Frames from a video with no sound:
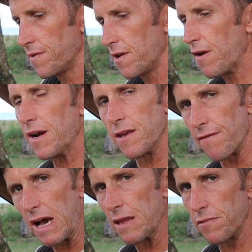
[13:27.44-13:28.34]
They're readily
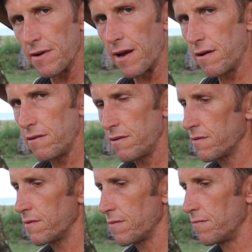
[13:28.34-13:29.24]
available now,
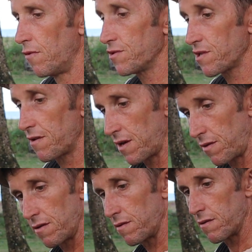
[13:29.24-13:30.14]
more so
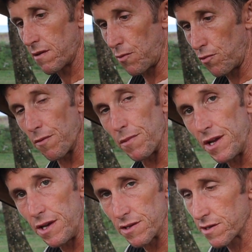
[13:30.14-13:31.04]
than they were
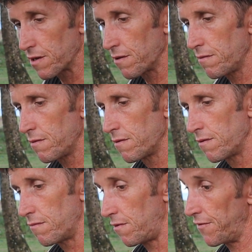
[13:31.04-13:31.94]
many years ago,
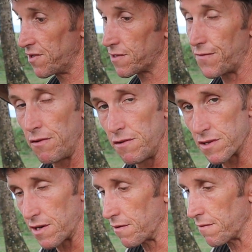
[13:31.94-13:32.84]
or even just a few
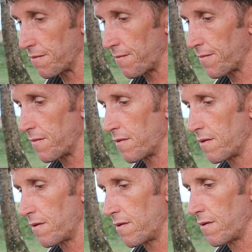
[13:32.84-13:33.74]
years ago.
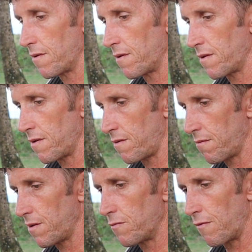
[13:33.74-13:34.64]
They're
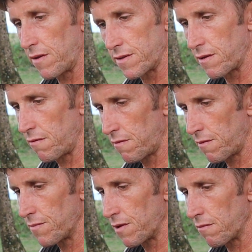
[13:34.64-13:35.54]
a
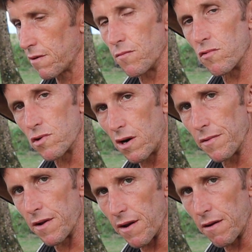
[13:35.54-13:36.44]
lot more
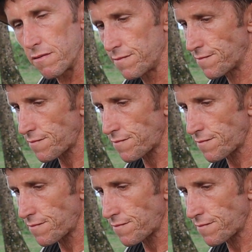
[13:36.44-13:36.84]
common now.